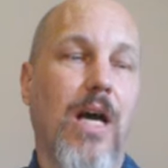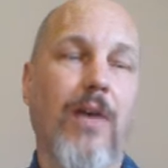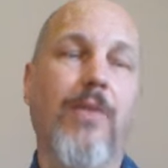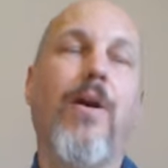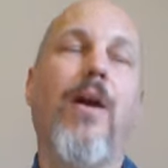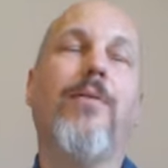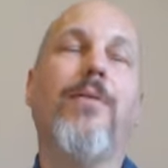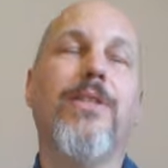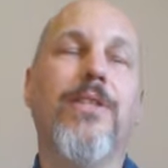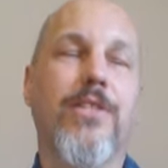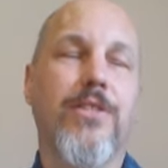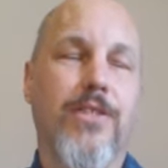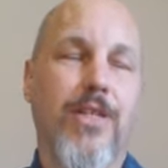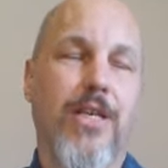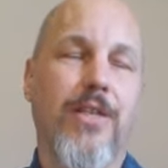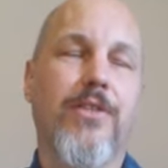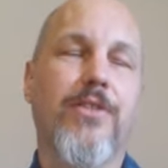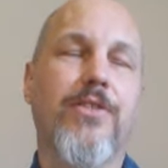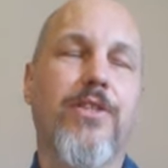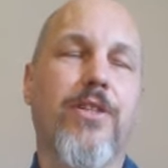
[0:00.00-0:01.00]
I would just
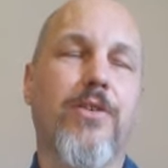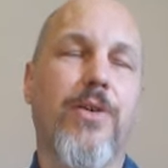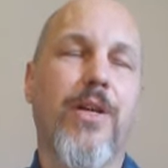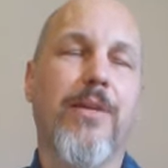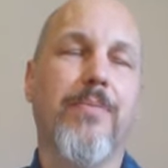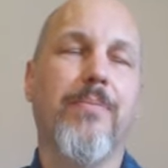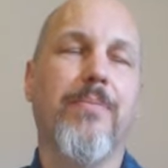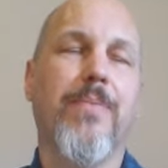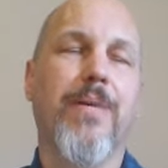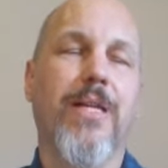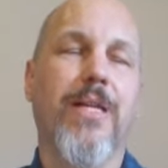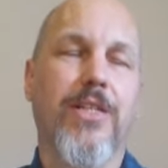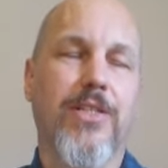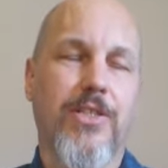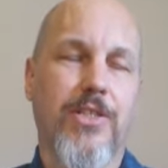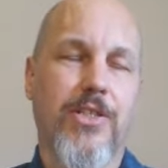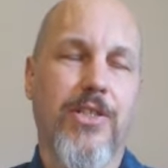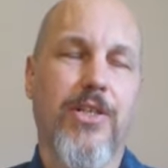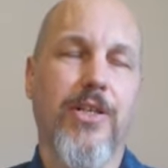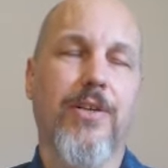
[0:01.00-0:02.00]
say there's a great
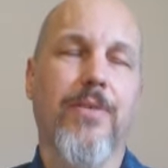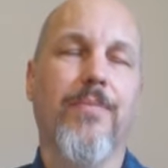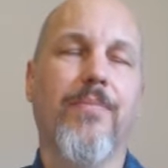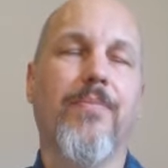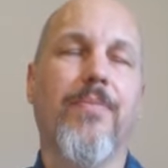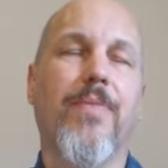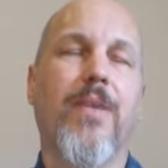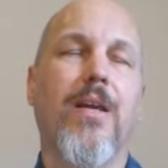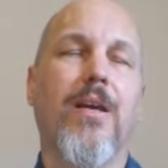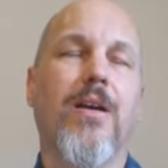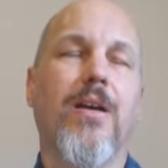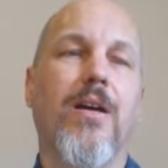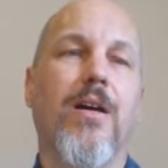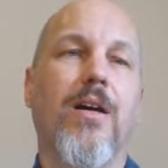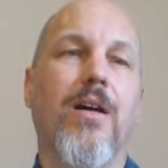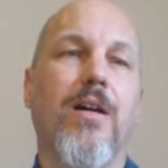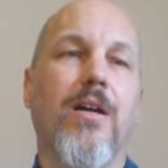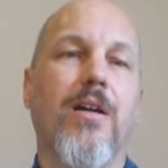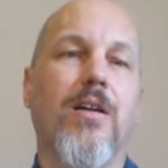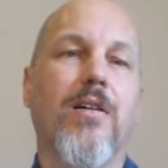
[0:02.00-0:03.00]
mixture
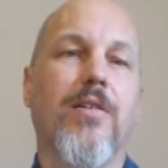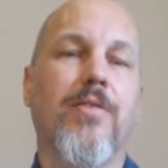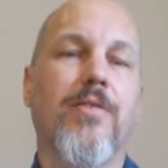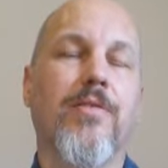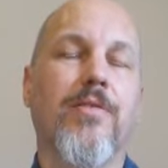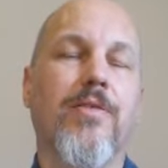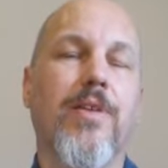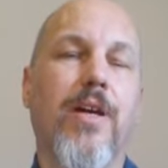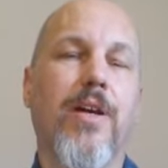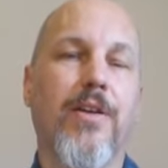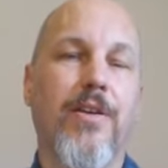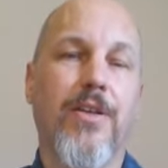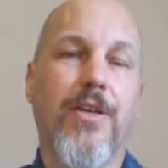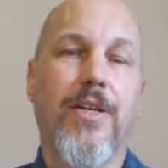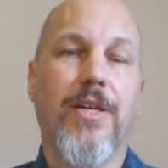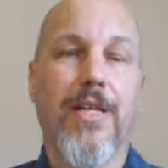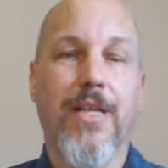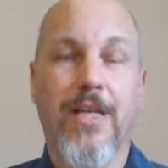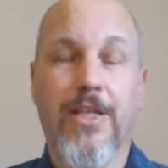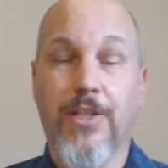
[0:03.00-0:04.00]
of how you're
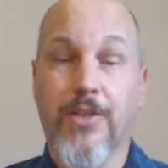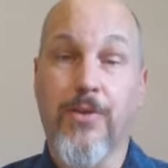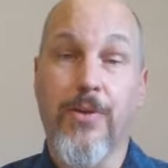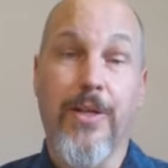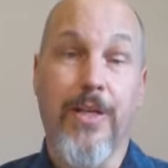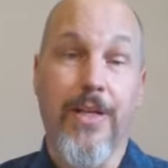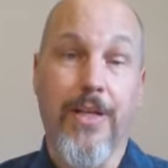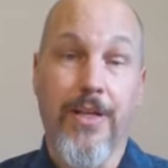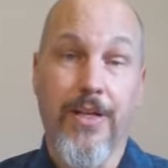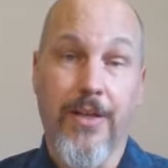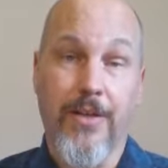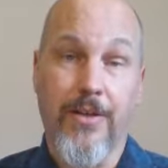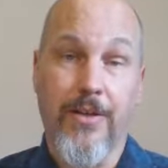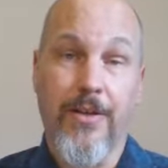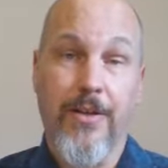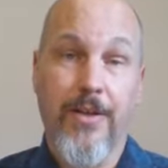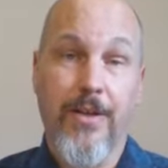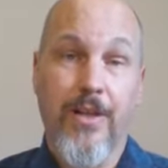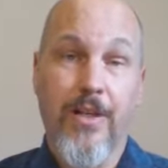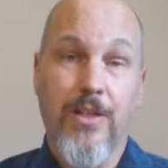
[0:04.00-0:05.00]
going to get treated
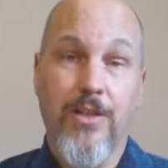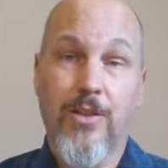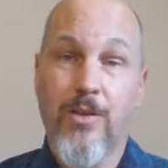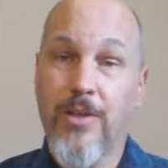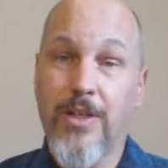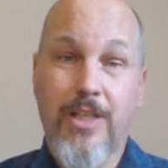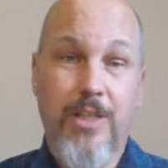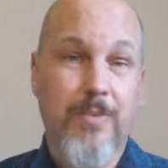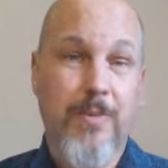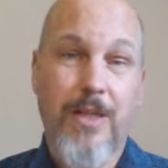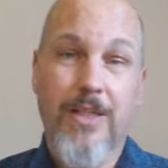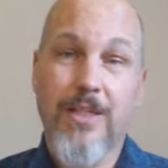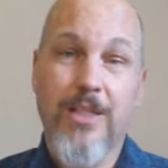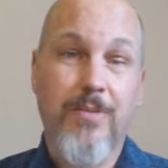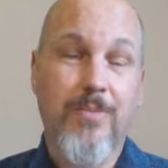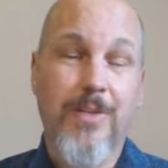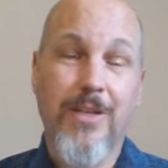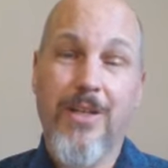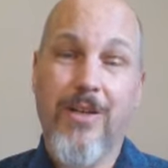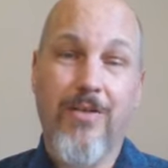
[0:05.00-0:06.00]
here. Don't expect
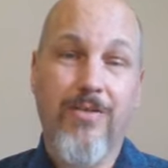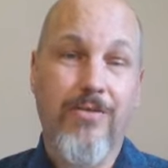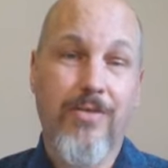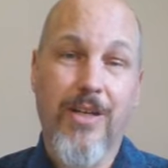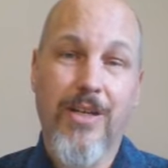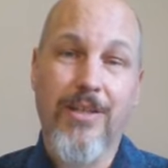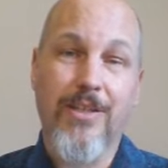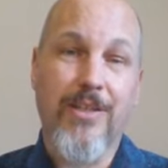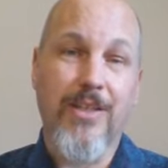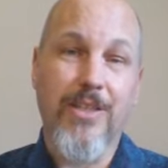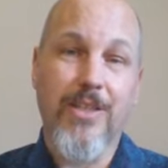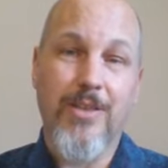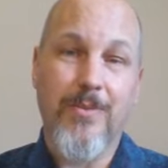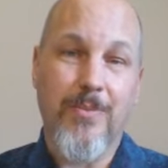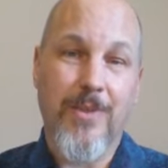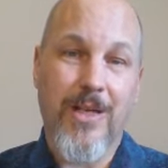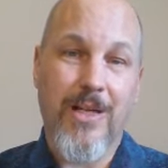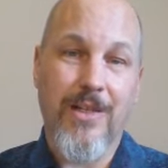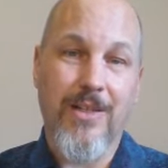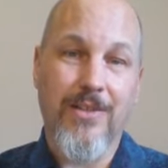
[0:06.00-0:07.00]
it to be all friendly
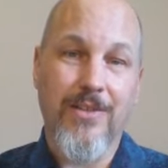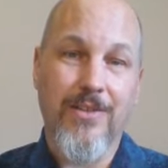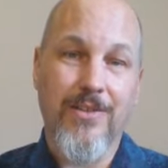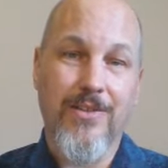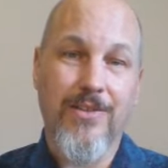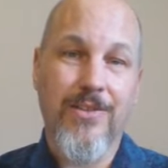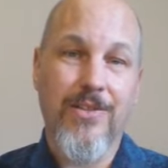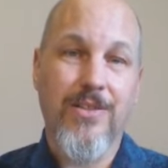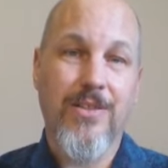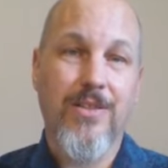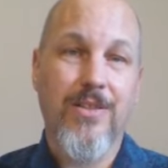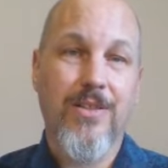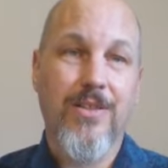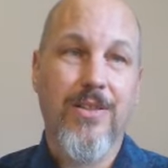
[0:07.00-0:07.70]
smiles.